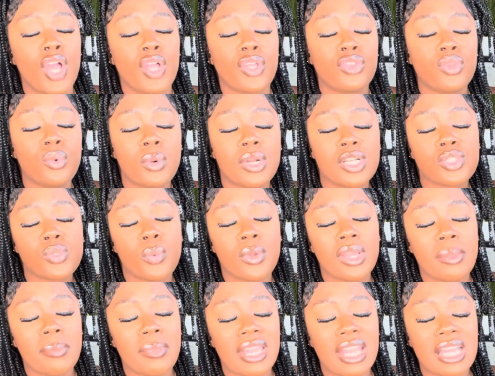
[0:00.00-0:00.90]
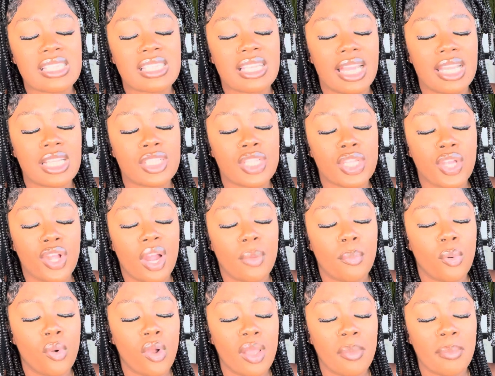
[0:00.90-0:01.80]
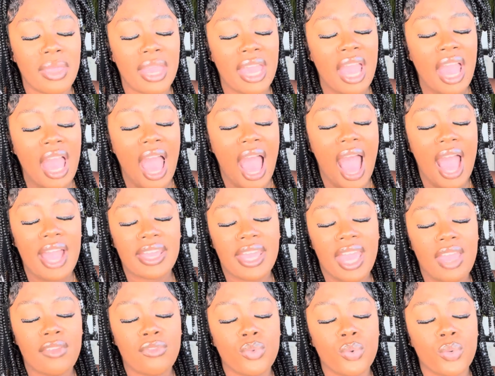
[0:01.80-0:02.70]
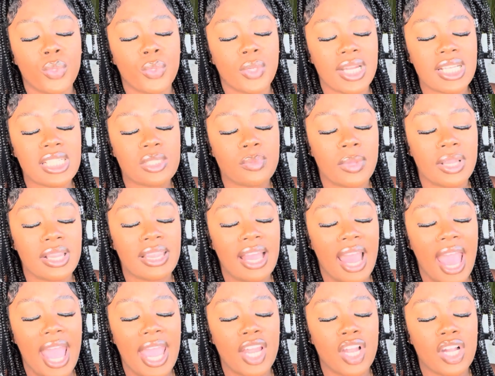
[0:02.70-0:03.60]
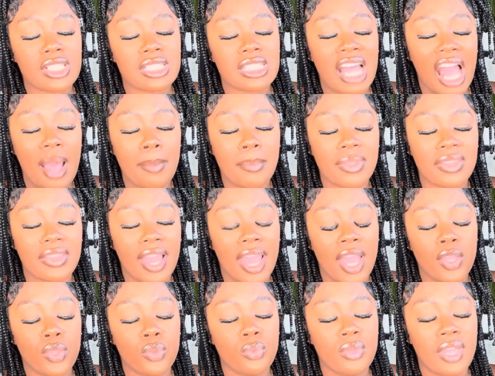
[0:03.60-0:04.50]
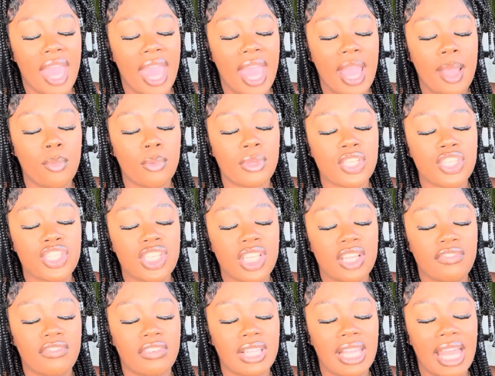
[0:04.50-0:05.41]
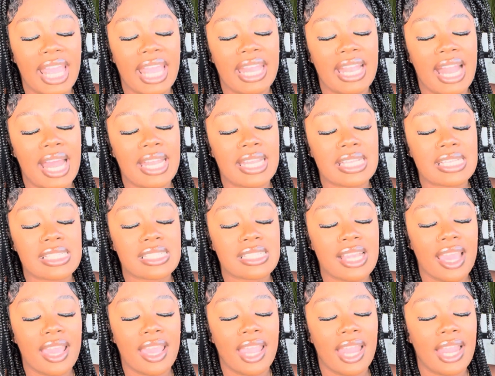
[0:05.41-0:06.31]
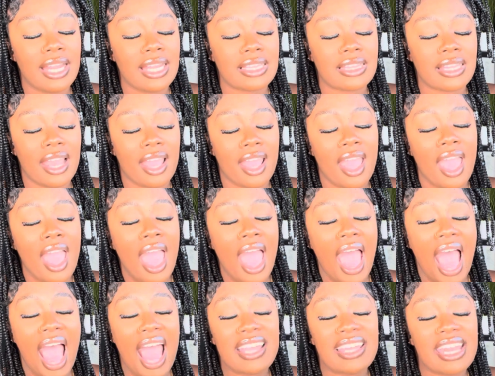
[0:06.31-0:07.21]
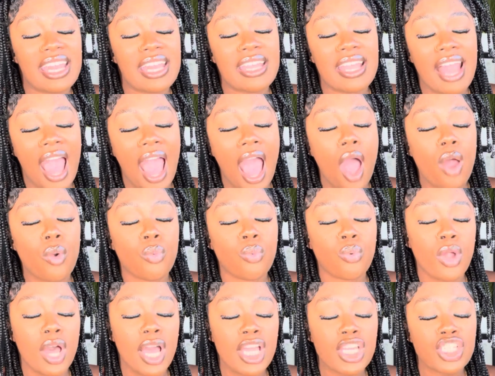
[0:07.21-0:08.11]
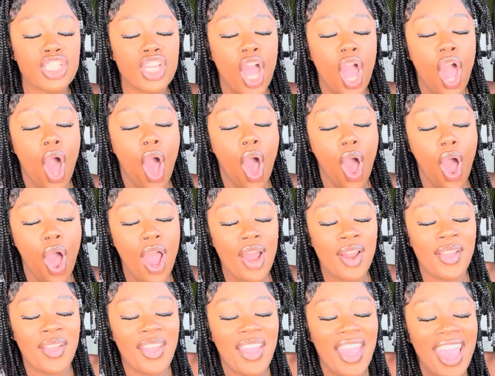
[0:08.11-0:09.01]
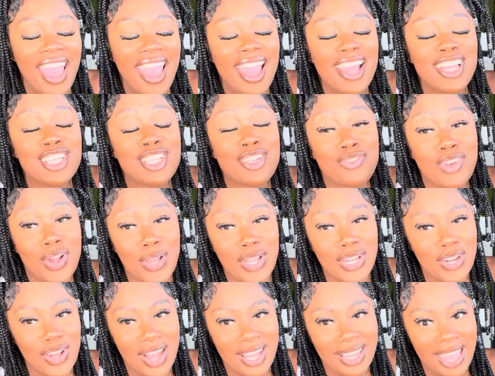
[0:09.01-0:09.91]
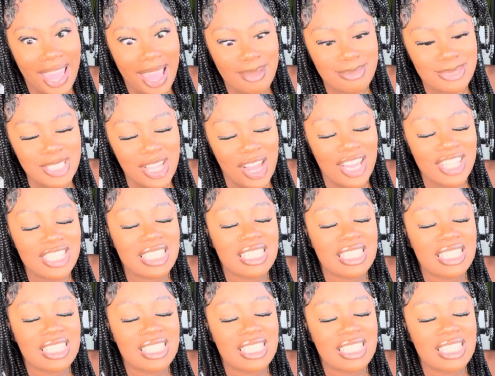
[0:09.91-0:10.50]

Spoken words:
You were 20 minutes late to your appointment. I gave you grace with that. And on top of that, you came with Chick-fil-A and I didn't say anything. I did not rush on, she wrote in all caps, y'all.